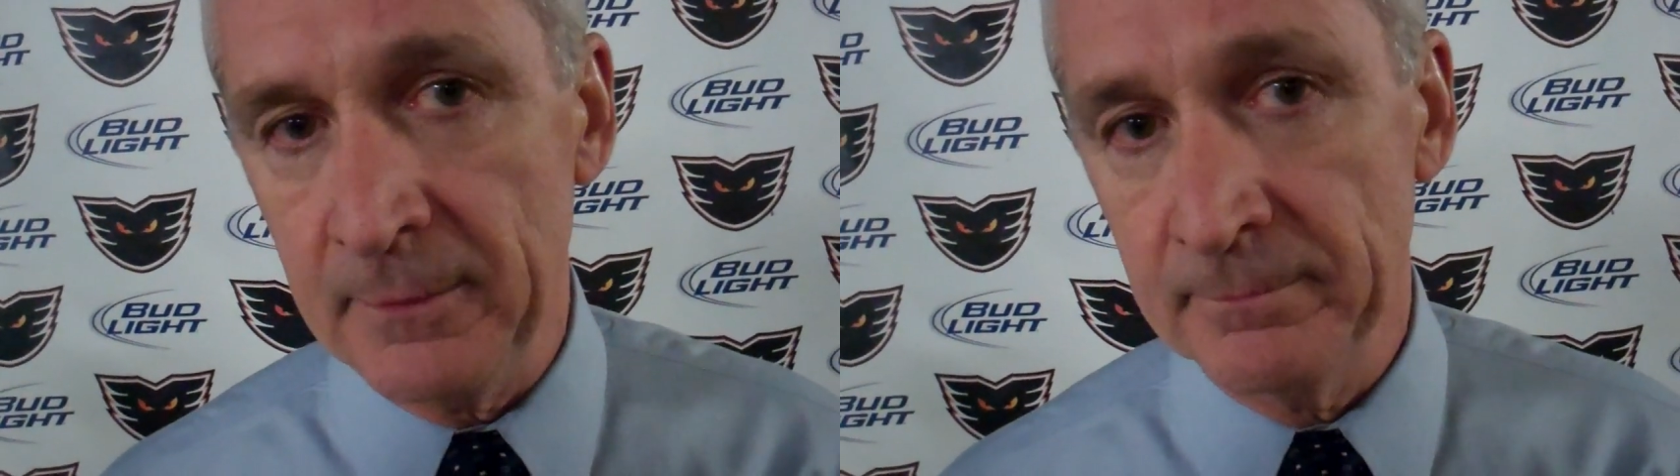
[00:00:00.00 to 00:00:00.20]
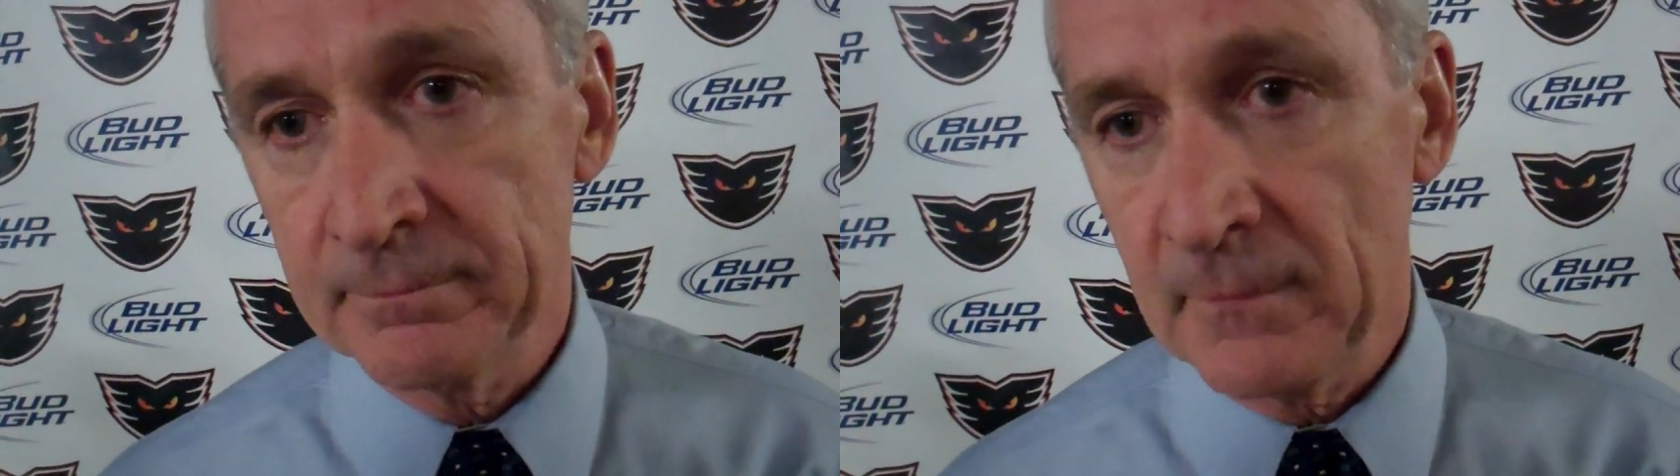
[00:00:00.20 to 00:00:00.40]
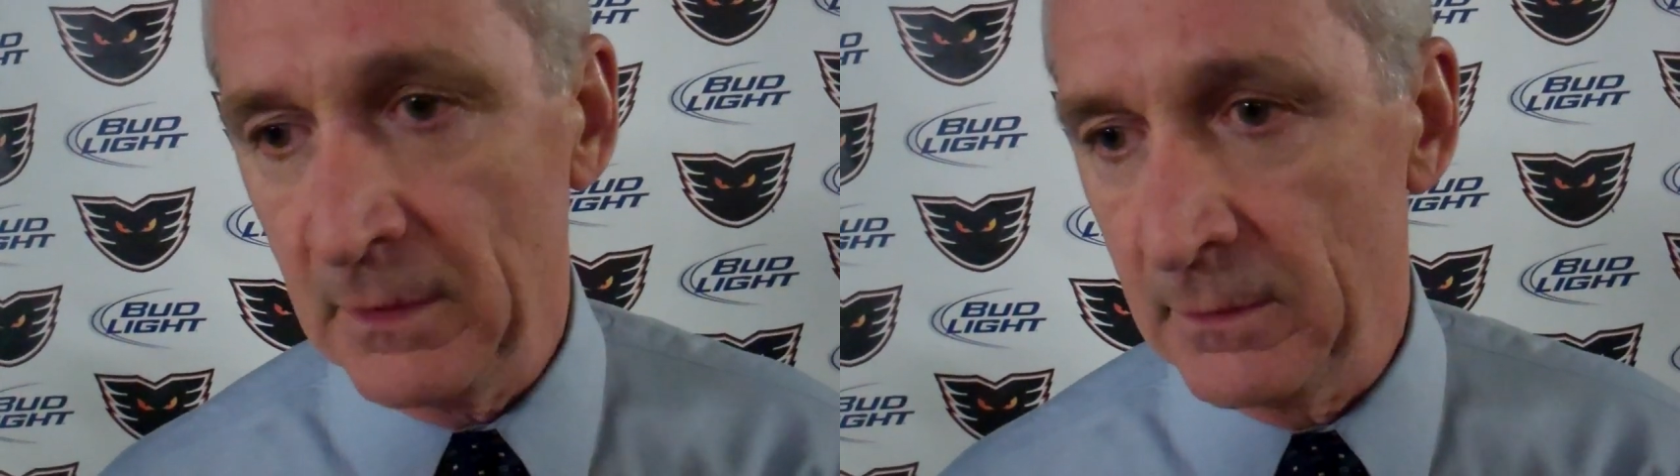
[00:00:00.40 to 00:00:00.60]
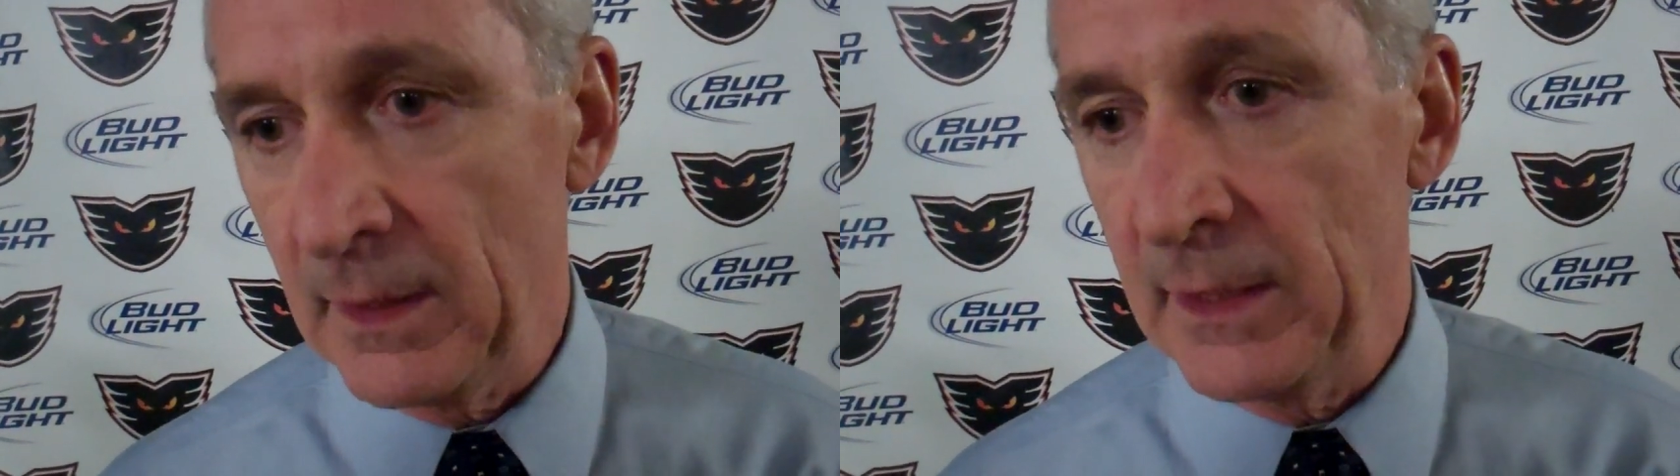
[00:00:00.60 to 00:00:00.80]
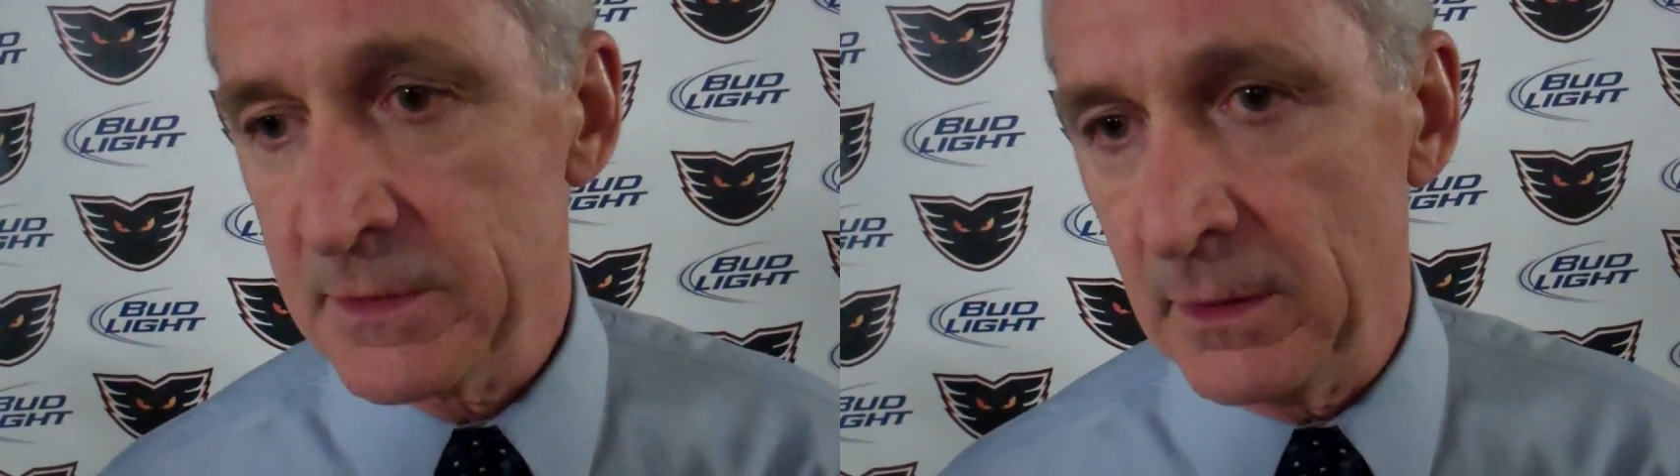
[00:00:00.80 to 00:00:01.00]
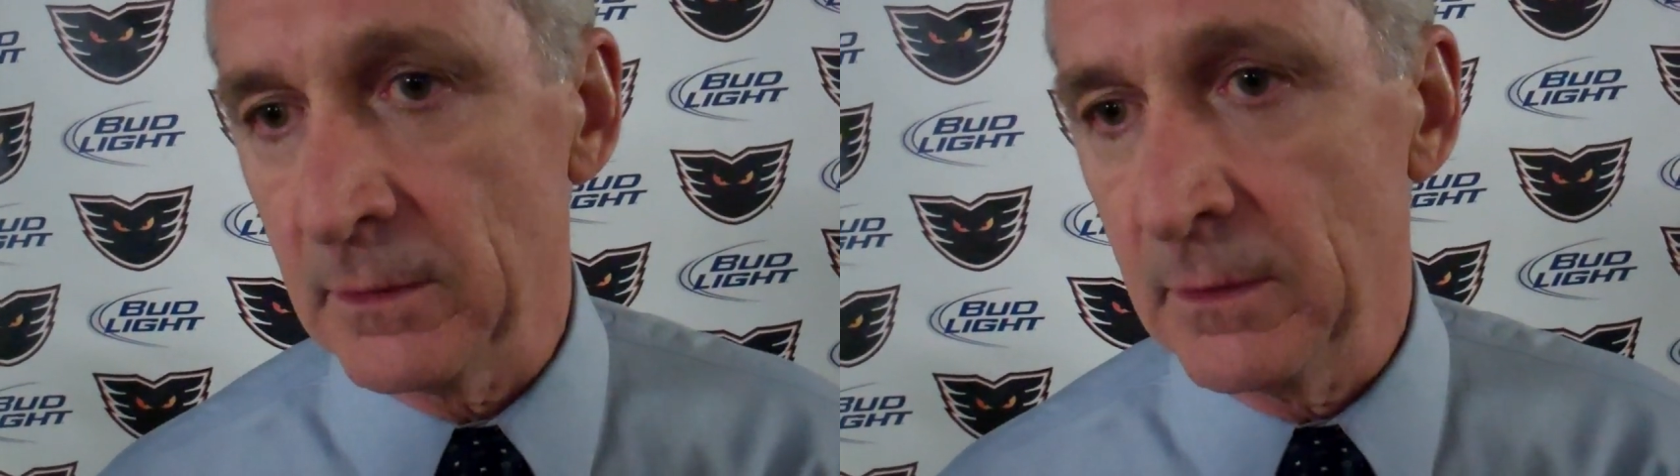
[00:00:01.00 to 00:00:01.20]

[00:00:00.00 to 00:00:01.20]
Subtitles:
and the guys did.